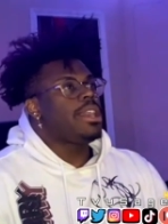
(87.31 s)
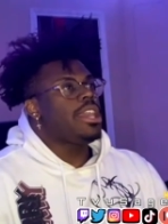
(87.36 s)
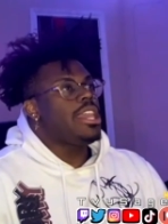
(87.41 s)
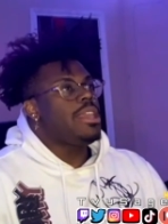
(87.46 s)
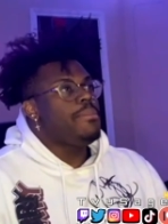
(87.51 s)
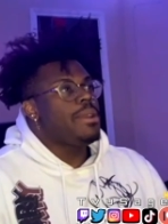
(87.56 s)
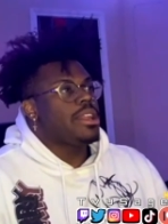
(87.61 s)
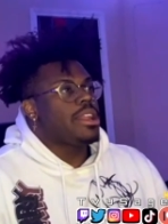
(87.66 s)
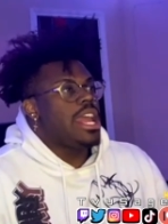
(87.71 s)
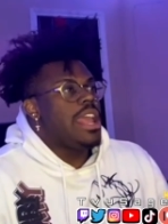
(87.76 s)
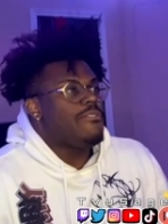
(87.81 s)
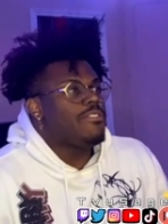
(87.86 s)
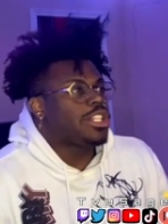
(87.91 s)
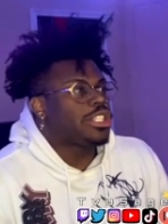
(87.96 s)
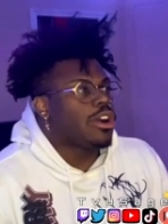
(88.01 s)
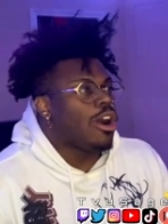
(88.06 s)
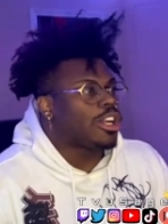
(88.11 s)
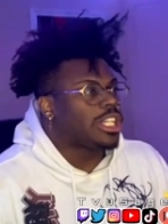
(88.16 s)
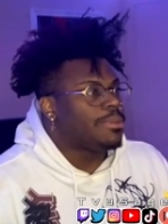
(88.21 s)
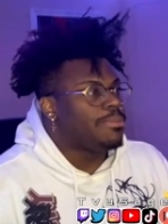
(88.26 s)
Man, he been I ever
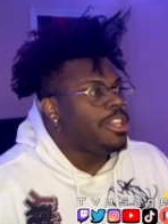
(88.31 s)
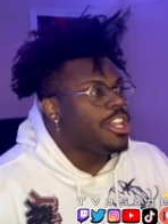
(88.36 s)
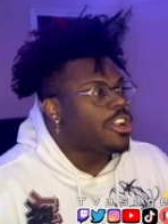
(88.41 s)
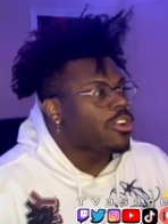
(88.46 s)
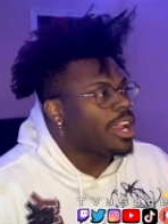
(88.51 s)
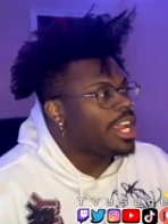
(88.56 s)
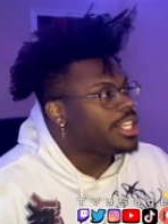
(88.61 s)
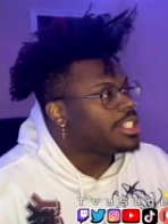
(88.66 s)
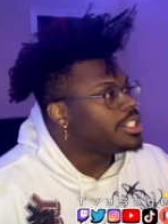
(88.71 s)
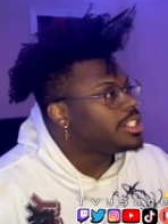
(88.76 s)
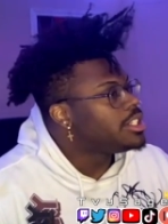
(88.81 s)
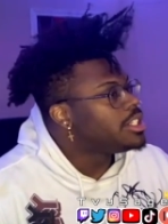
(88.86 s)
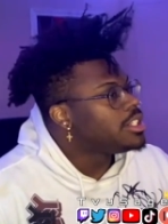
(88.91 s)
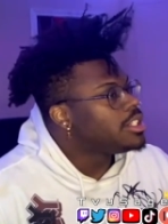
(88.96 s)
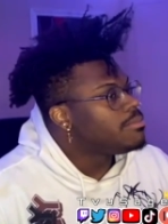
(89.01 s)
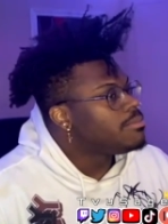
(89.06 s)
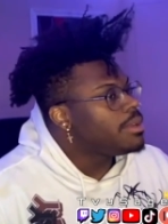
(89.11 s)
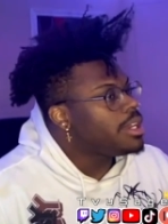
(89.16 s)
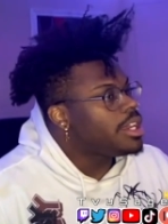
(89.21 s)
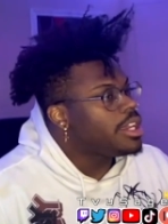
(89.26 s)
talking to me crazy.
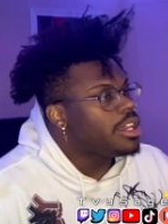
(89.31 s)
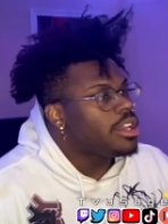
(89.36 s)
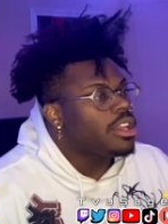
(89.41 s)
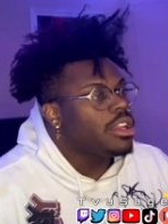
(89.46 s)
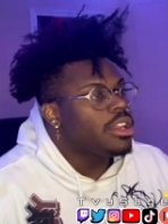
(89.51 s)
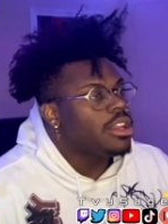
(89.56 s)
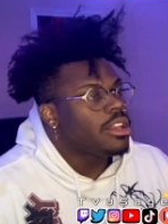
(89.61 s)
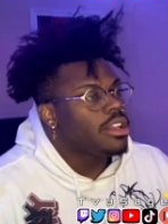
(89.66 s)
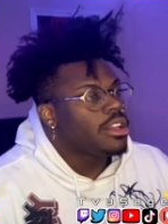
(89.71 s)
Man.